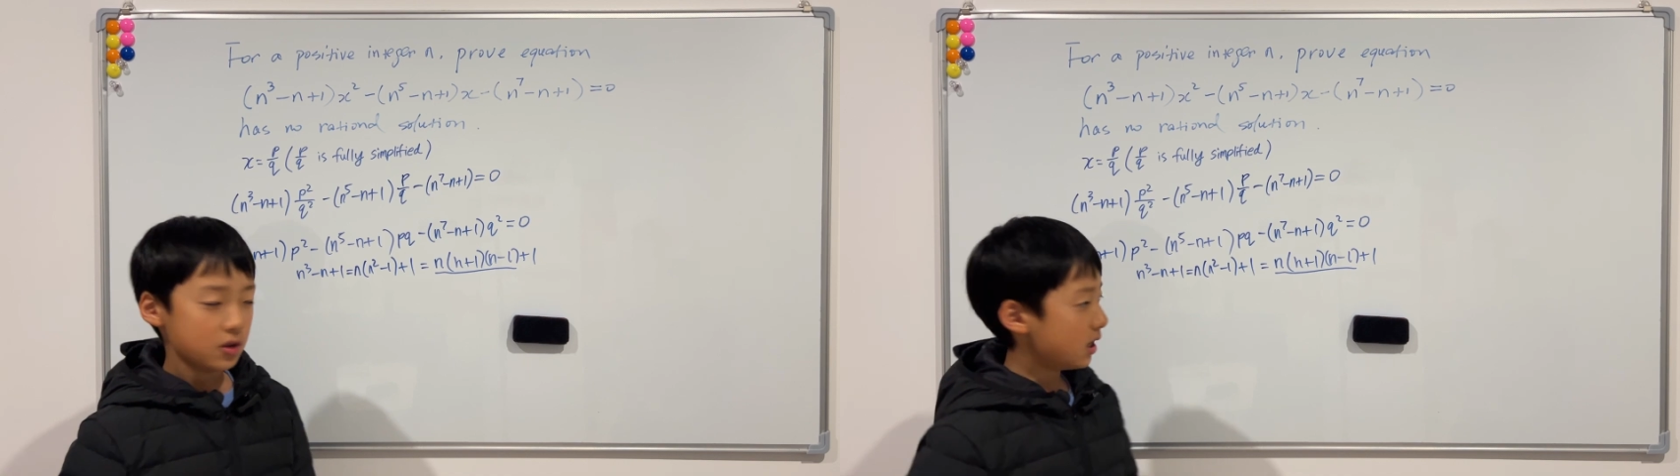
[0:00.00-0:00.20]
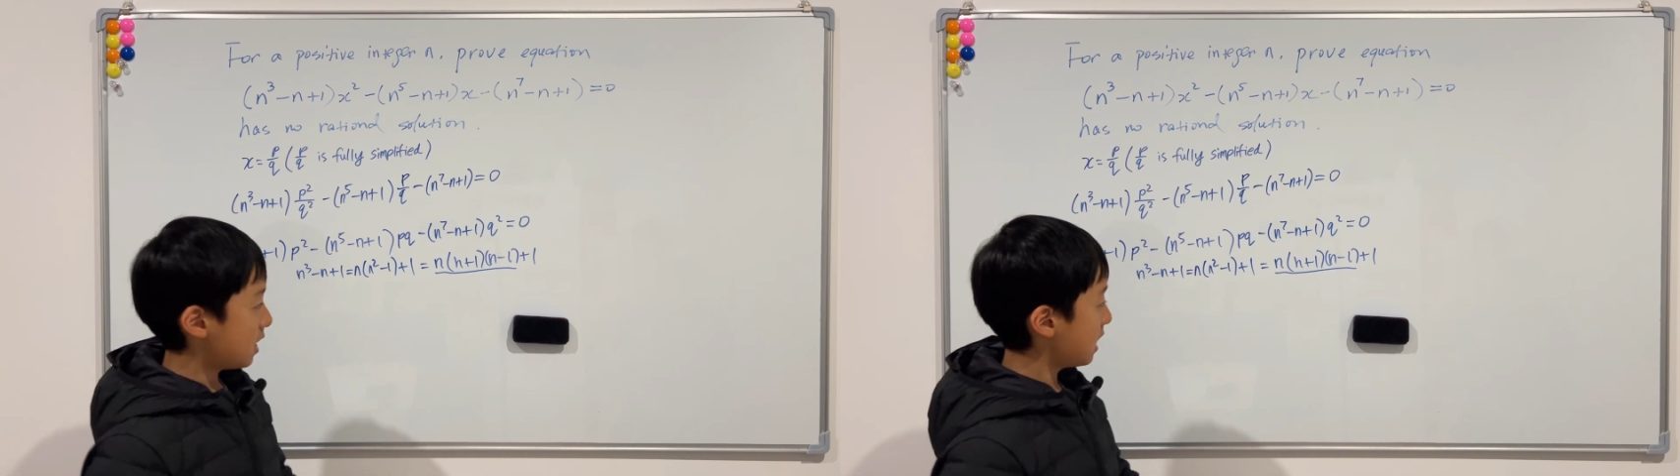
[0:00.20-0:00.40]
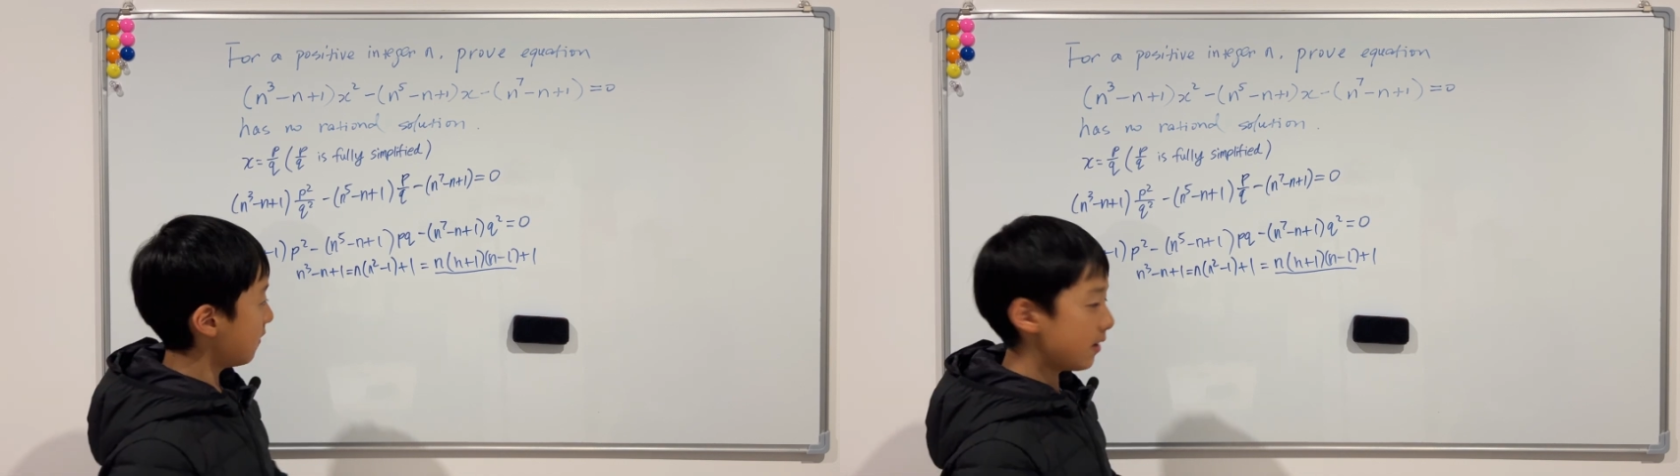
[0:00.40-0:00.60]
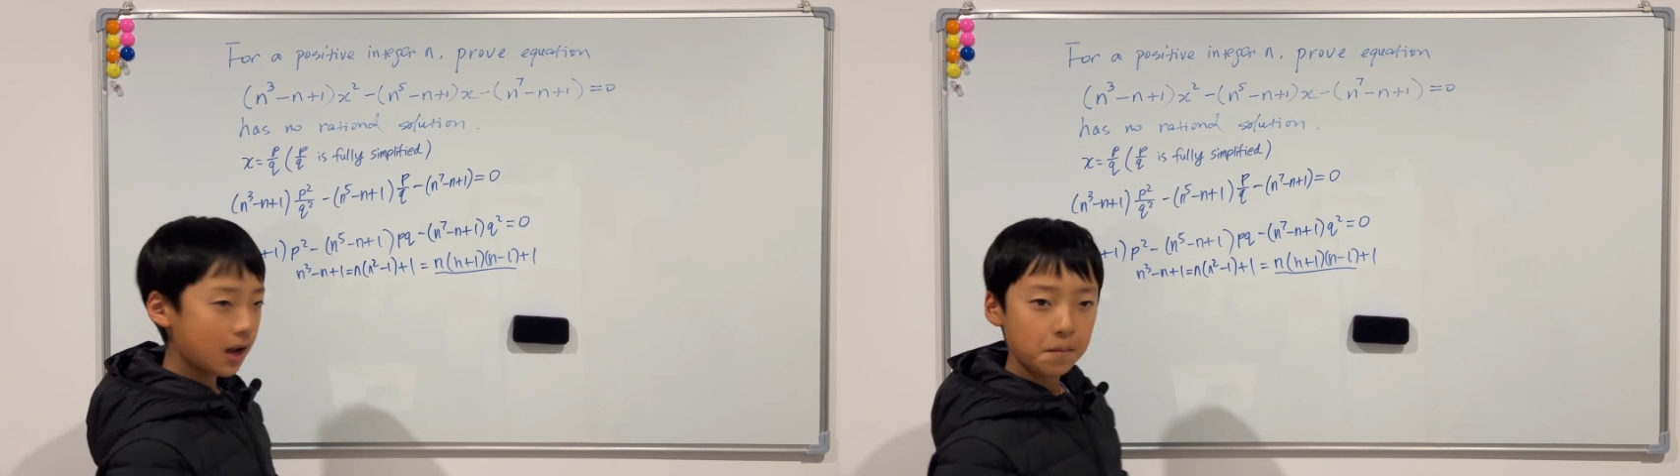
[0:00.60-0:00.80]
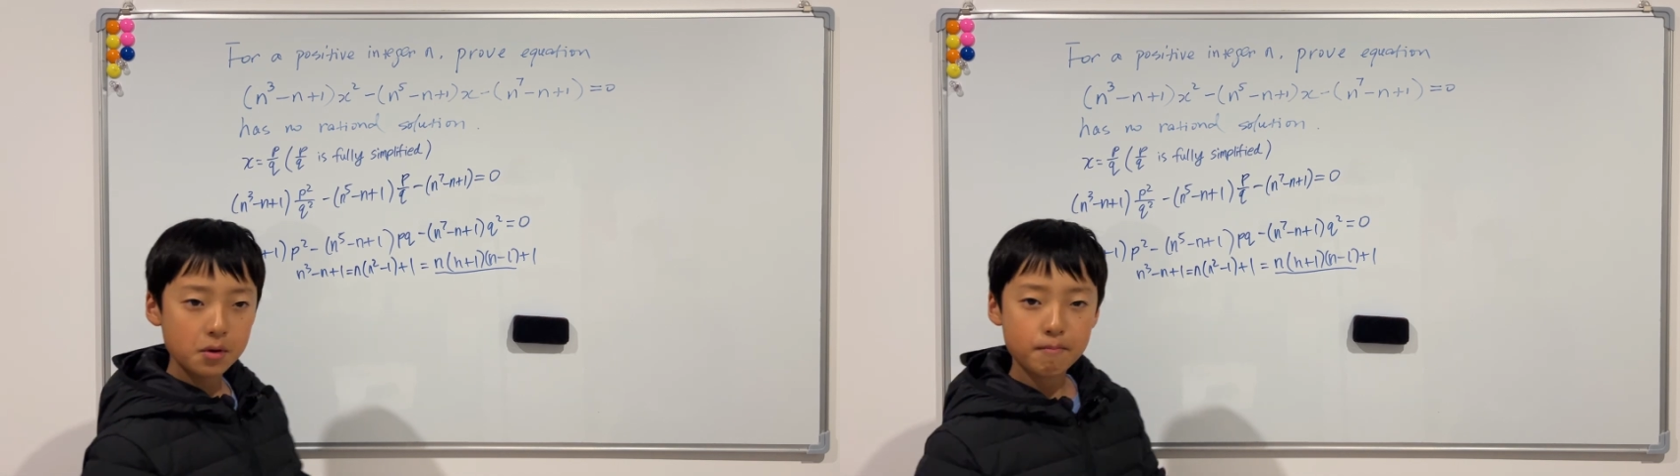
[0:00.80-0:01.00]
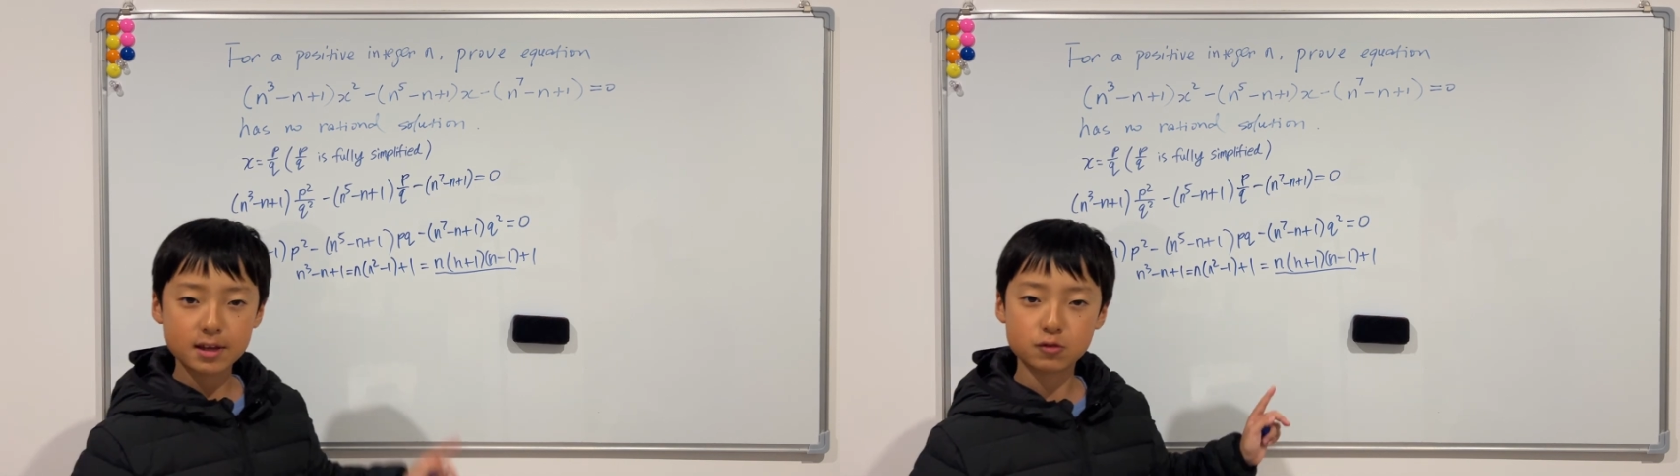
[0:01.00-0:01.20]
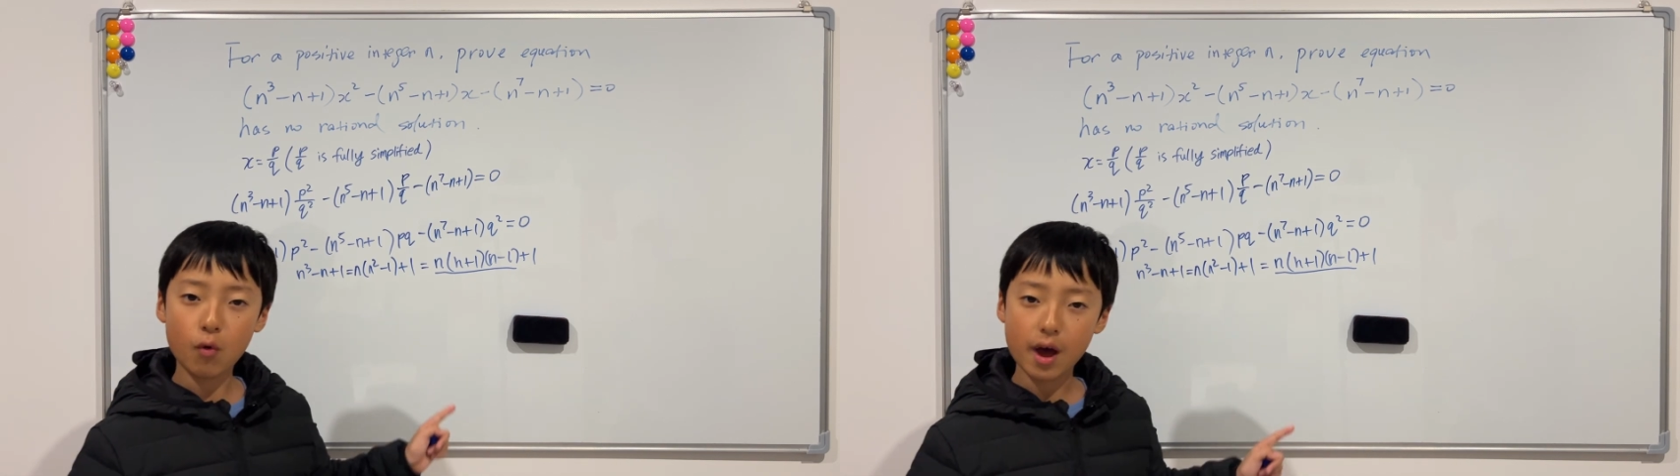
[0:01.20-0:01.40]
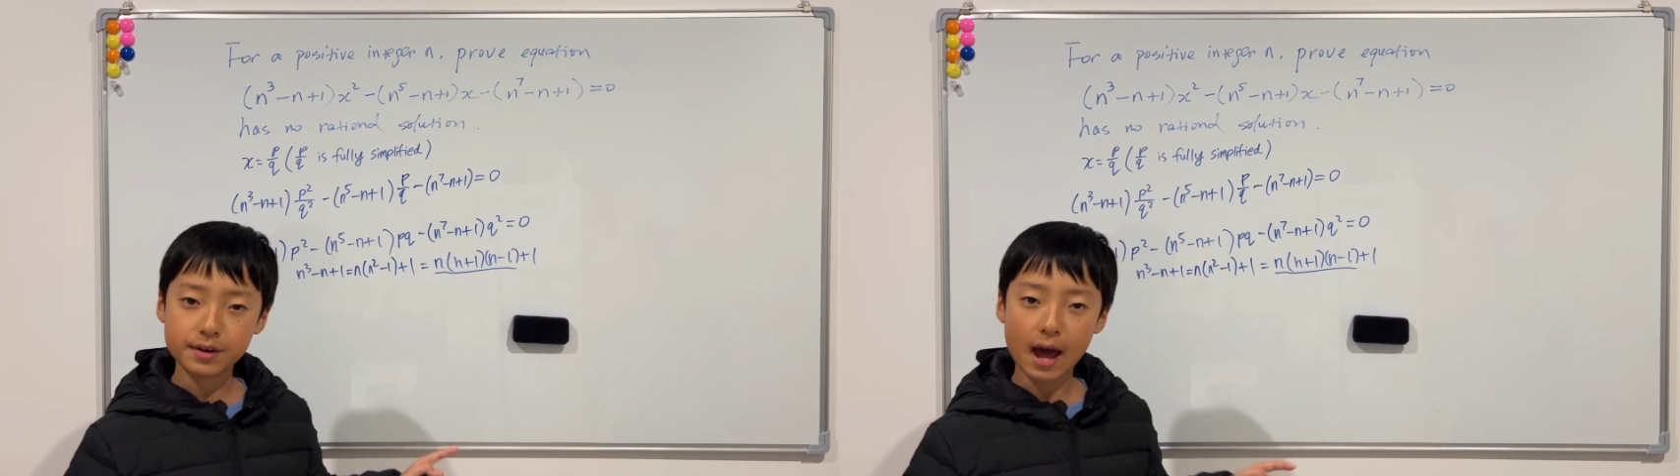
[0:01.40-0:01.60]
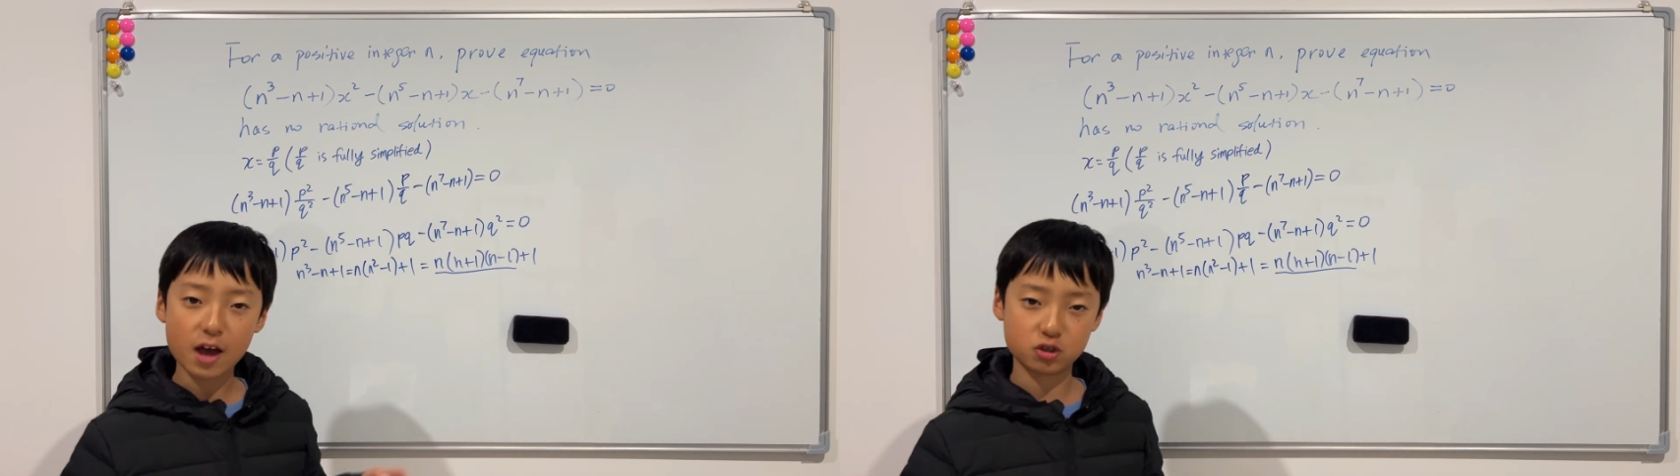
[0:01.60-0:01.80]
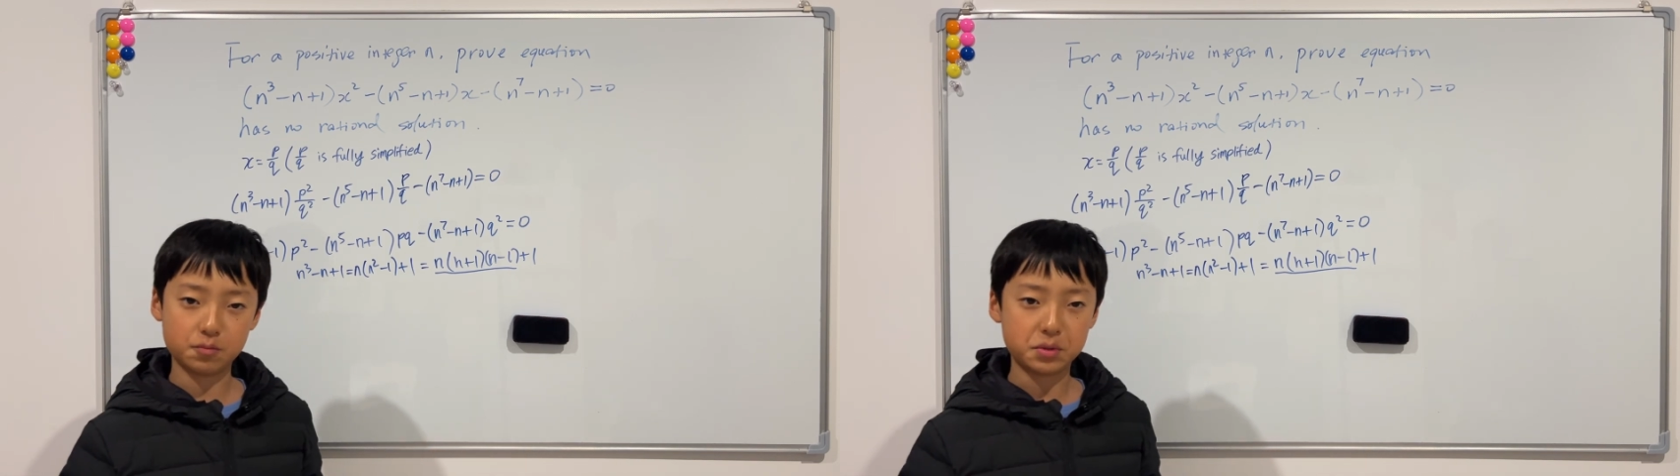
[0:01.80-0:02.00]
an even number plus 1
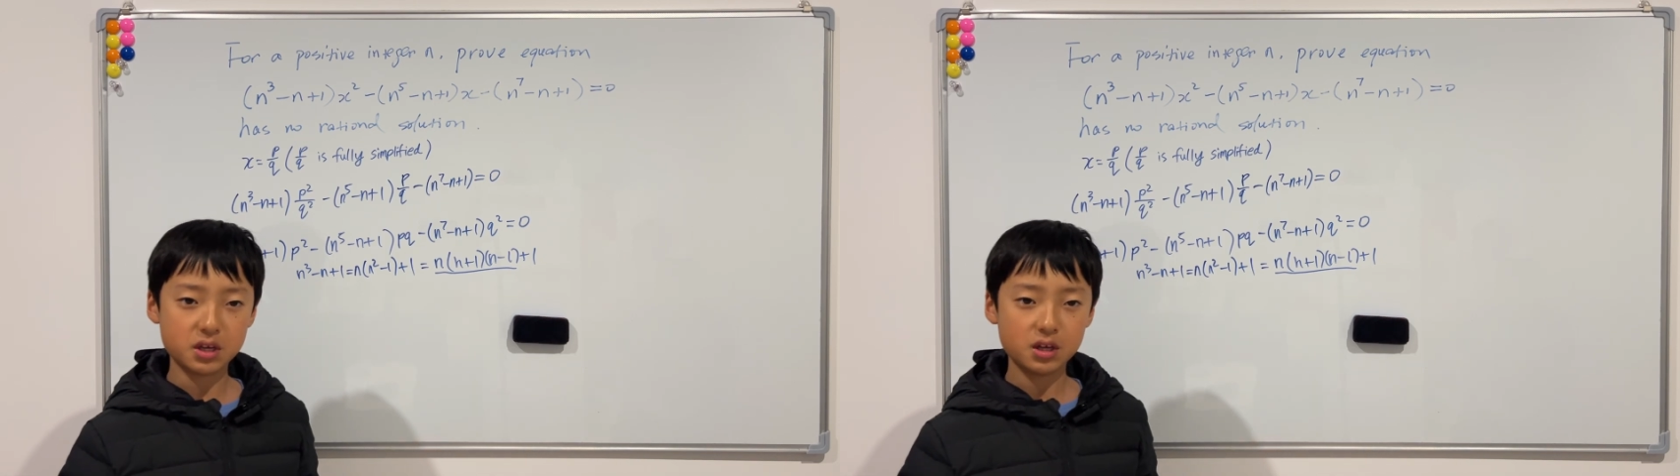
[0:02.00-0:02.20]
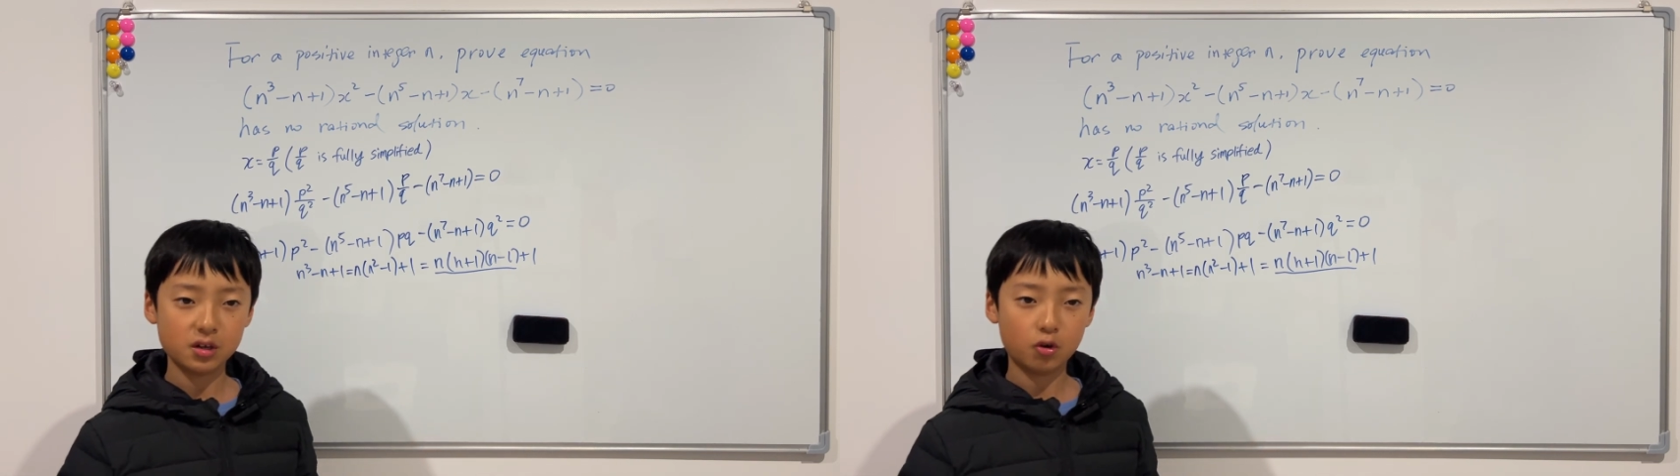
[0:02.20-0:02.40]
has to be